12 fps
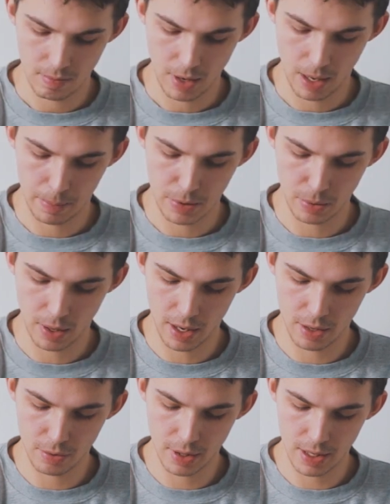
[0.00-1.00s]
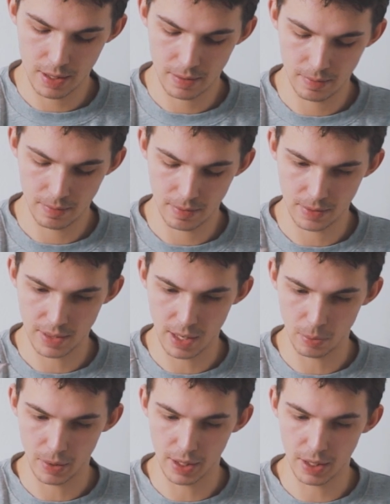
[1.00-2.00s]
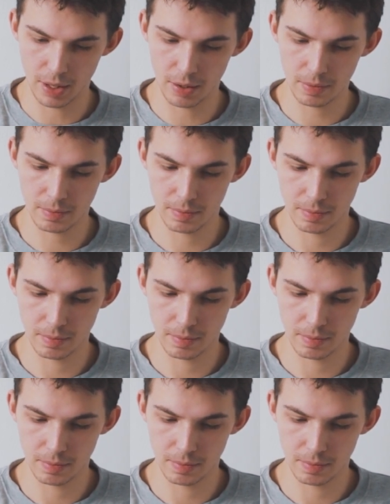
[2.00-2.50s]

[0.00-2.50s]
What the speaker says: Up to 100. There we go.